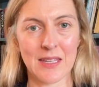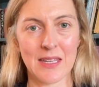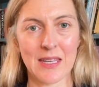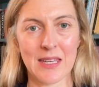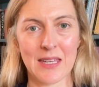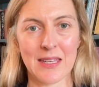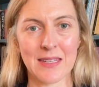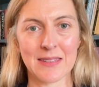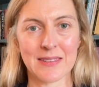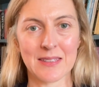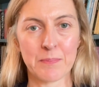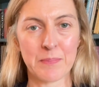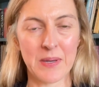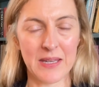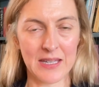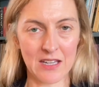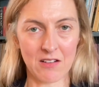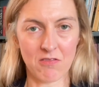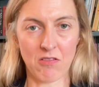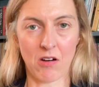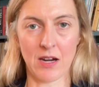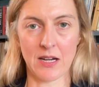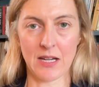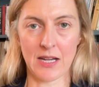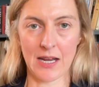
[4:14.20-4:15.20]
is a biggie
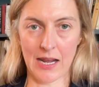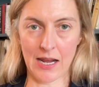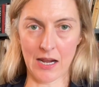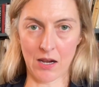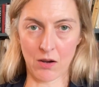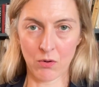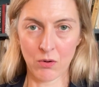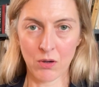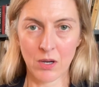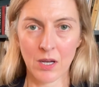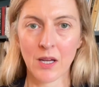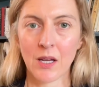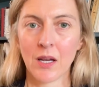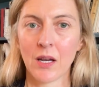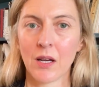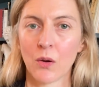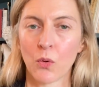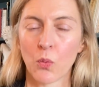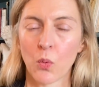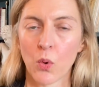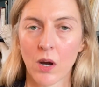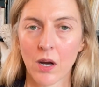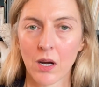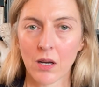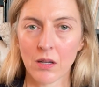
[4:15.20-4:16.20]
right now.
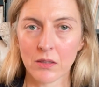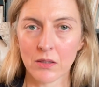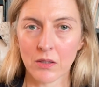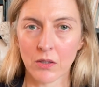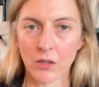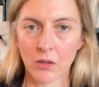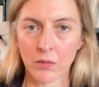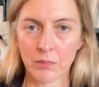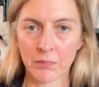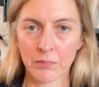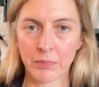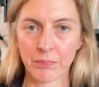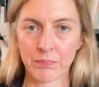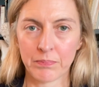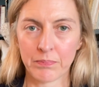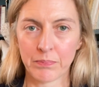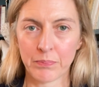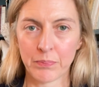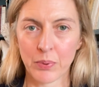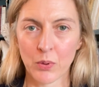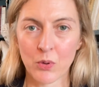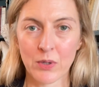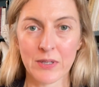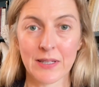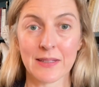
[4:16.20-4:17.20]
While
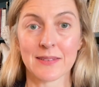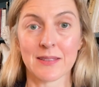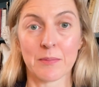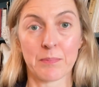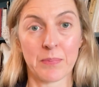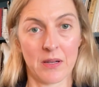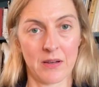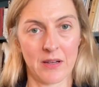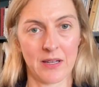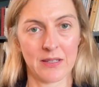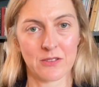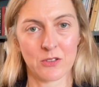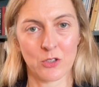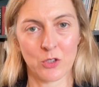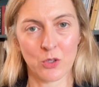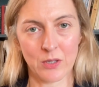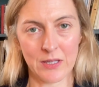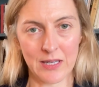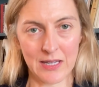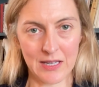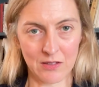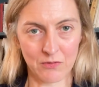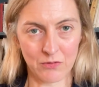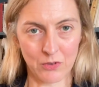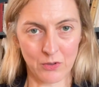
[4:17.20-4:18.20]
onboarding suppliers to your
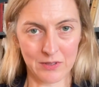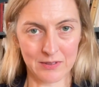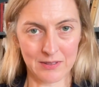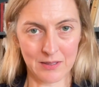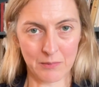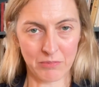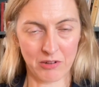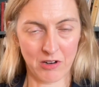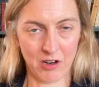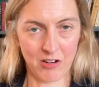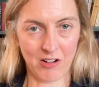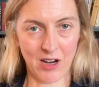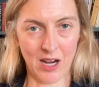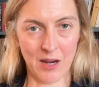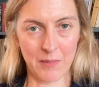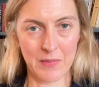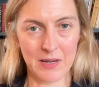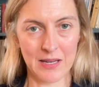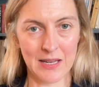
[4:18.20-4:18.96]
e-invoicing program,